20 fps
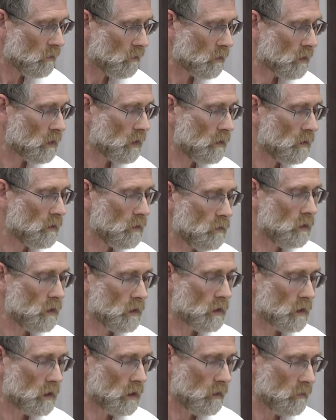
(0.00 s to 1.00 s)
in the
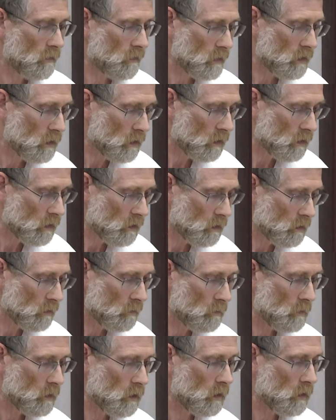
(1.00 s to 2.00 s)
Kaliric and the early
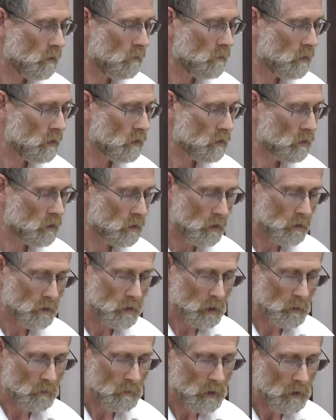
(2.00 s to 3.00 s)

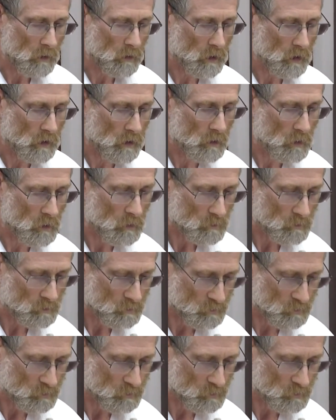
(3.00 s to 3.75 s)
mid-Gaonic period